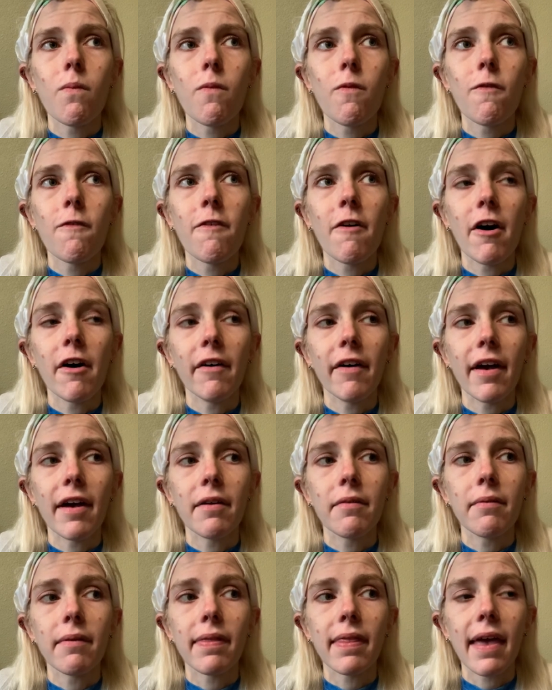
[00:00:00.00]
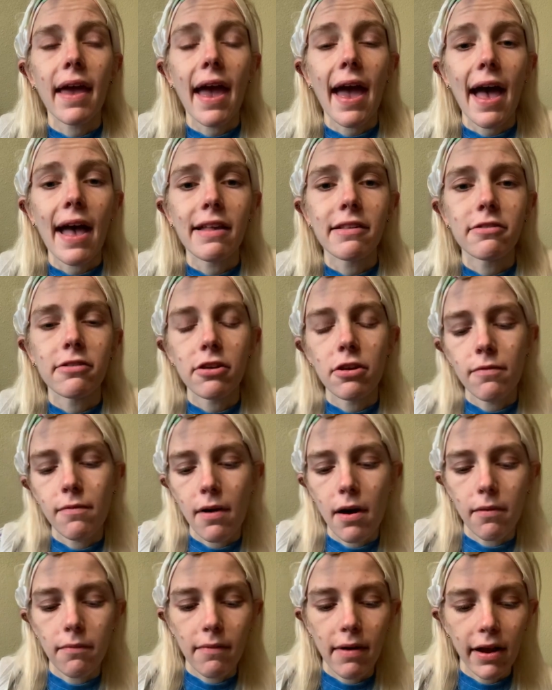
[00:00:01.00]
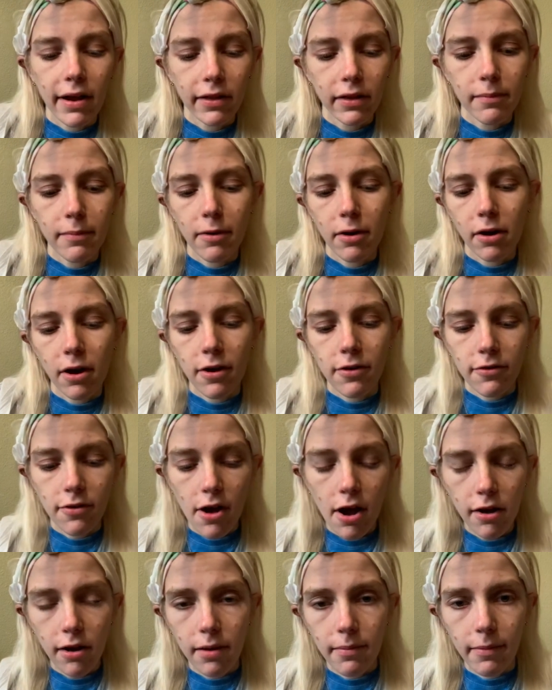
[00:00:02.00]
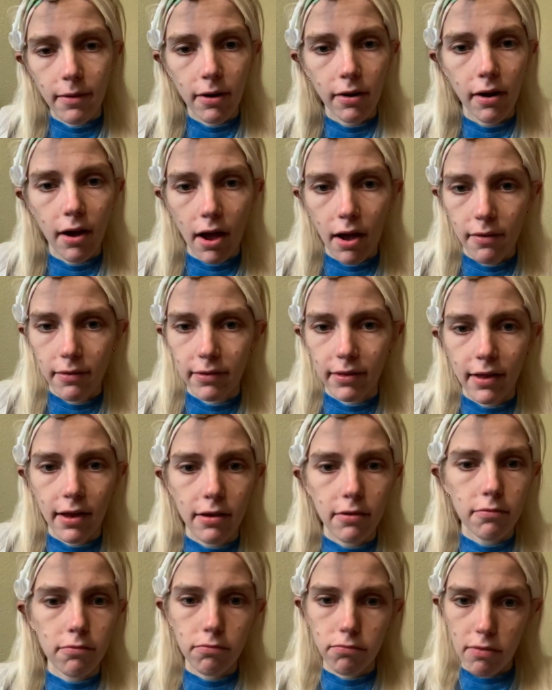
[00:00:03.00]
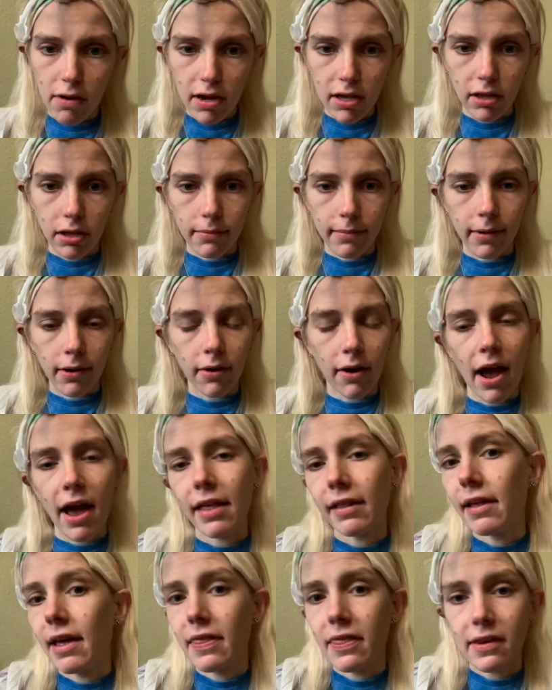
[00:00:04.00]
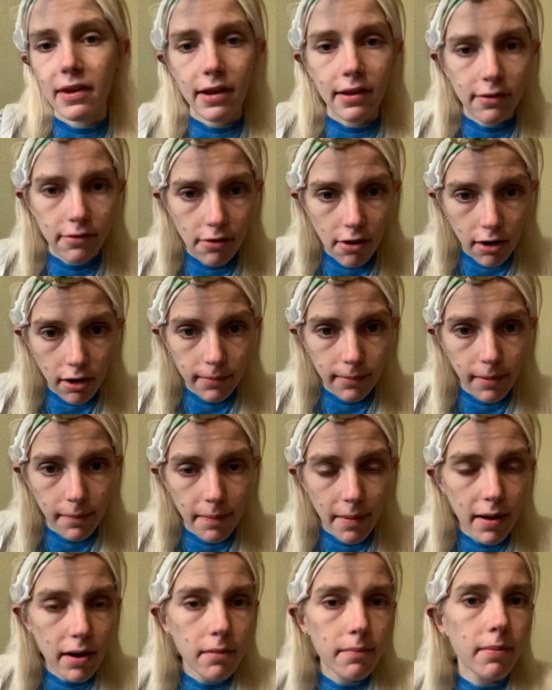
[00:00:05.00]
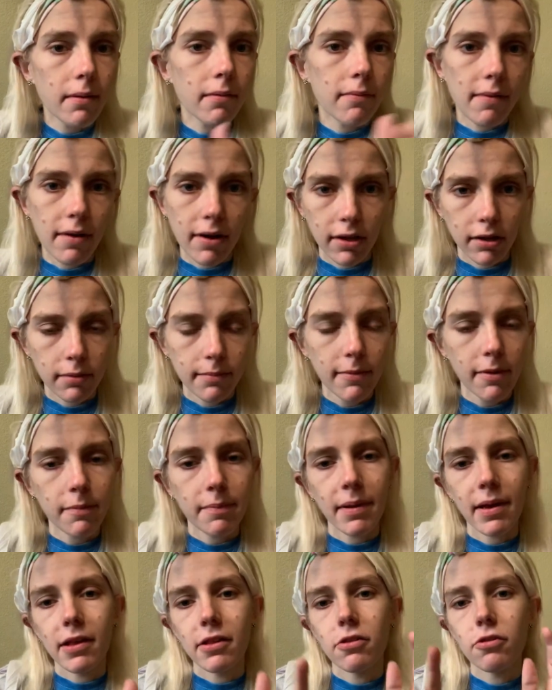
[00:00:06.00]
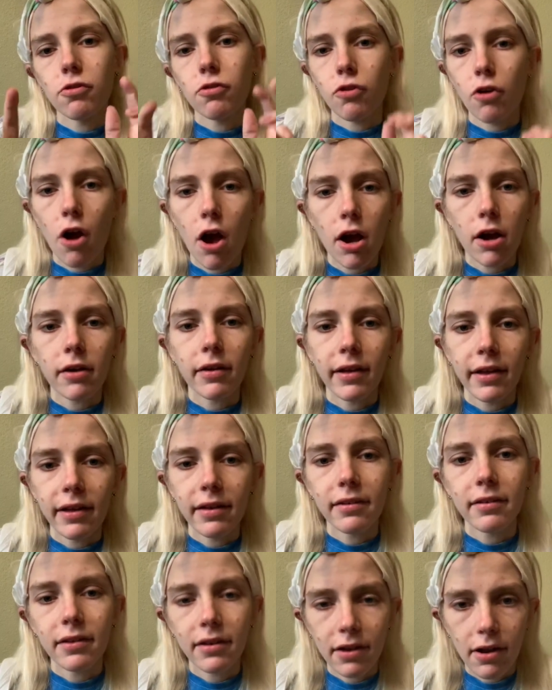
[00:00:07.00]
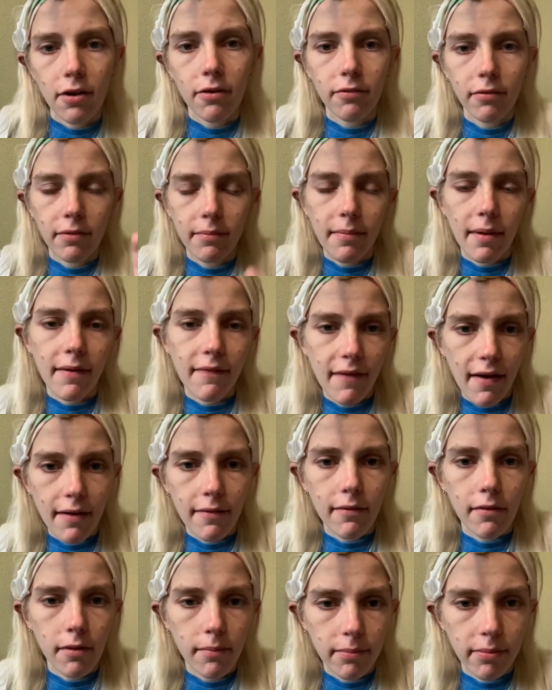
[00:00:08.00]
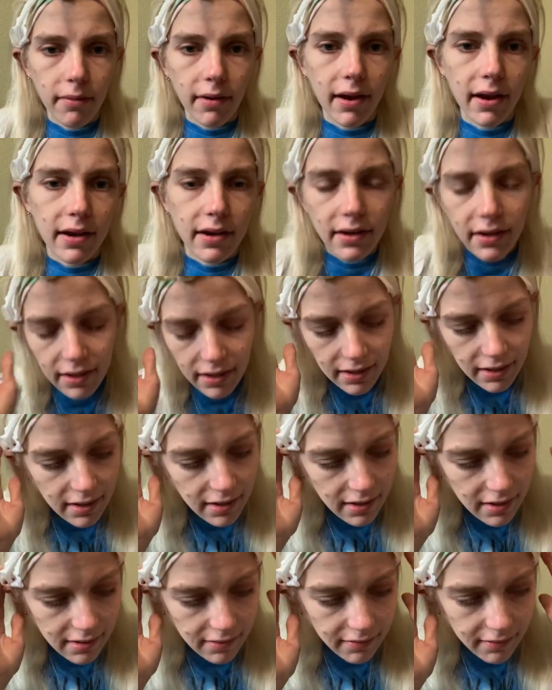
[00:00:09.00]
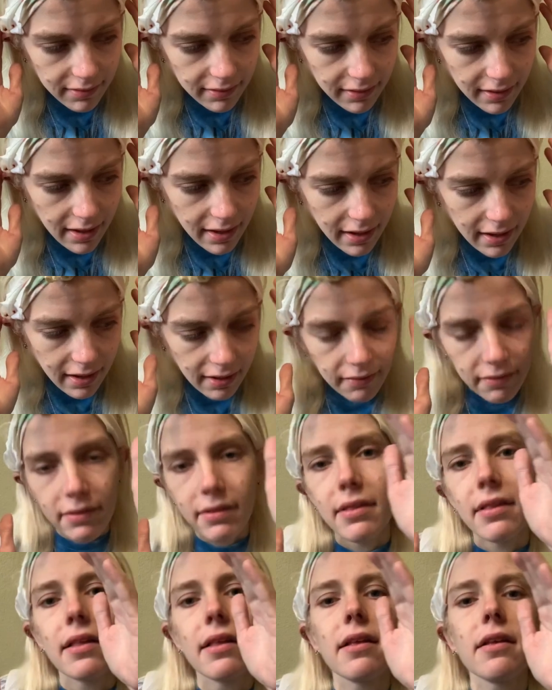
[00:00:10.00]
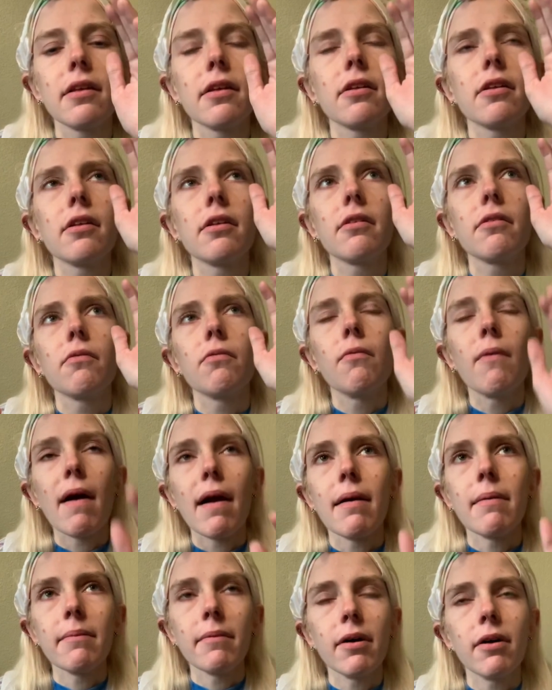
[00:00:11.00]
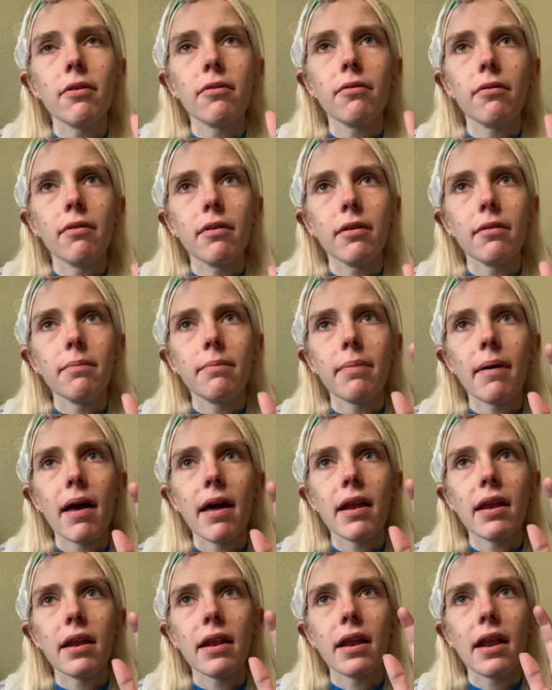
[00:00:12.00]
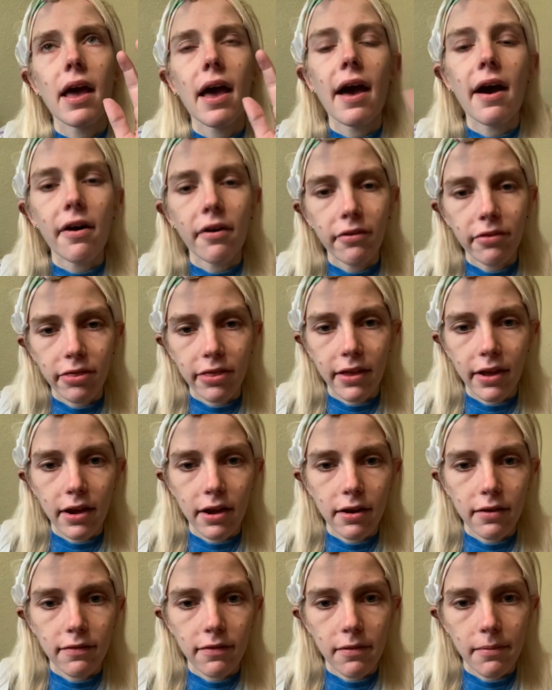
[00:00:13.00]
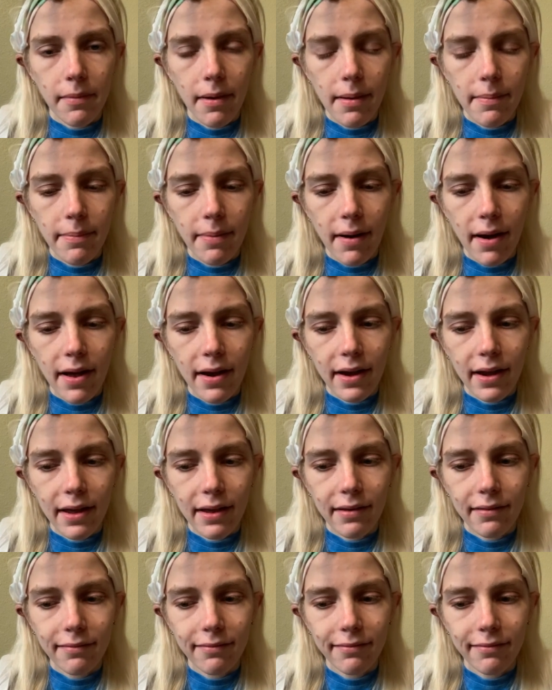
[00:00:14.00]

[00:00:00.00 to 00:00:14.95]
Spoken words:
felt like when they asked, do you want regular milk or chocolate milk, I was like, regular milk. I like the taste of chocolate milk better, but regular milk, because chocolate, with my 5-year-old brain, was like, white milk would have been healthier for my body.